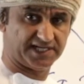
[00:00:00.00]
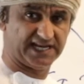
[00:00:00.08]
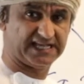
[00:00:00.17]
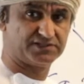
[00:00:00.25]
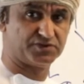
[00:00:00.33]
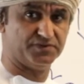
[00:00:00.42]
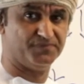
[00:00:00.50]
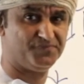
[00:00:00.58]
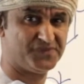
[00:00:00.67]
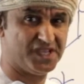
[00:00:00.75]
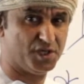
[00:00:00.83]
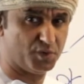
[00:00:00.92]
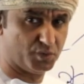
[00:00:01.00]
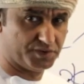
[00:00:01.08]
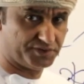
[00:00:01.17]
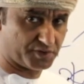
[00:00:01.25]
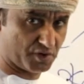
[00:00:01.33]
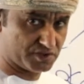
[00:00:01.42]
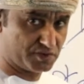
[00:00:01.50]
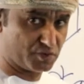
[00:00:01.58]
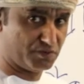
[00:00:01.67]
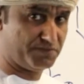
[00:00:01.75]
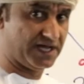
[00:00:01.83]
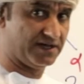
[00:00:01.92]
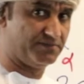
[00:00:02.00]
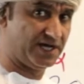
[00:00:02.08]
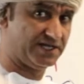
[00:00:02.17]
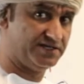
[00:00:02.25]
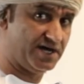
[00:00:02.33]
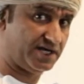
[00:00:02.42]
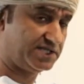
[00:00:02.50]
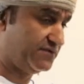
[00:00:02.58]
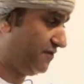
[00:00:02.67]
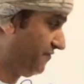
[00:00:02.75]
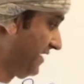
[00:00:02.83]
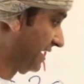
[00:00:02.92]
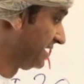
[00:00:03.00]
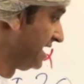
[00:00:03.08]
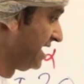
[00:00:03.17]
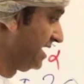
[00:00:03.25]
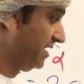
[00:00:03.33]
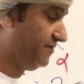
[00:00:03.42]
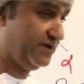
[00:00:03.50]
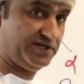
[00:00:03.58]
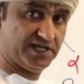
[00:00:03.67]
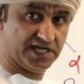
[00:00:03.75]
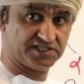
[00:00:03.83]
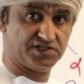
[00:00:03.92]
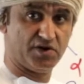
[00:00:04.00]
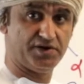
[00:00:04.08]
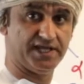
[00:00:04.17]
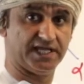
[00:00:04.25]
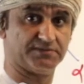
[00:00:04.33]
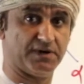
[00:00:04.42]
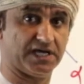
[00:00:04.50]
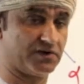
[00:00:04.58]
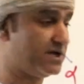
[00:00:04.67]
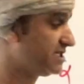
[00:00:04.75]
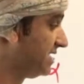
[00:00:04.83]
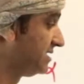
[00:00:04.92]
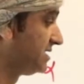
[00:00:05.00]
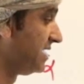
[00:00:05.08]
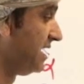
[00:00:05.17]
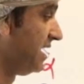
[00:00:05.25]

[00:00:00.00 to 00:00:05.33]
an electron withdrawing group by inductive effect. If it does donate by resonance,